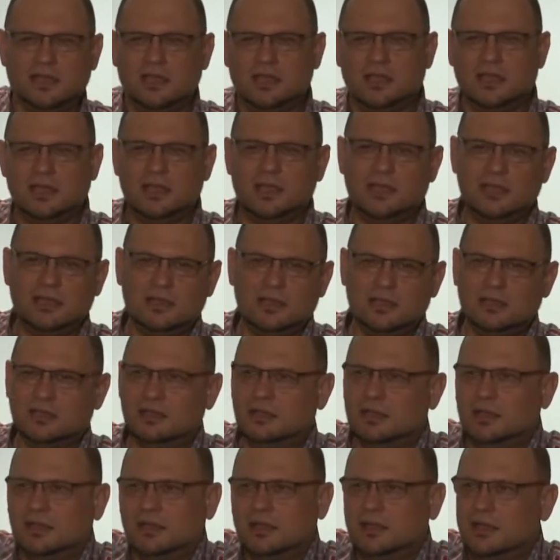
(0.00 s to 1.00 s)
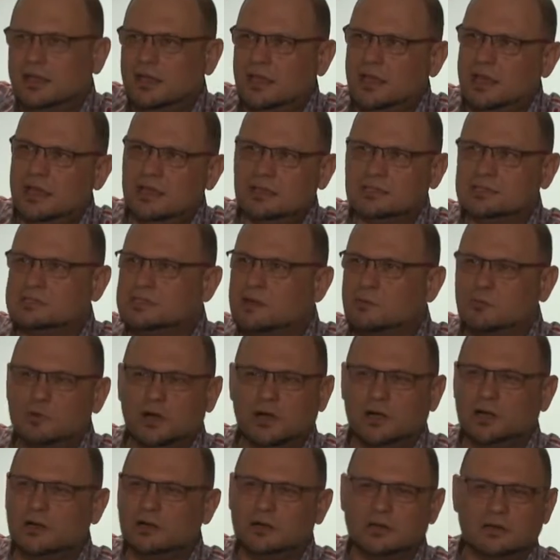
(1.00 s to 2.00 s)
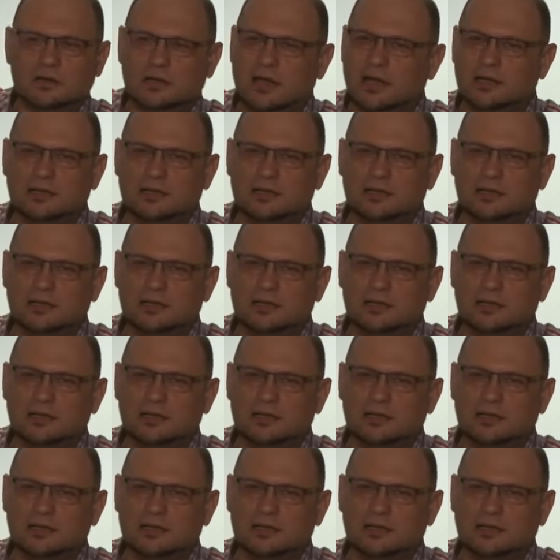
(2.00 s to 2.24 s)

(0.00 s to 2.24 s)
he he's somewhere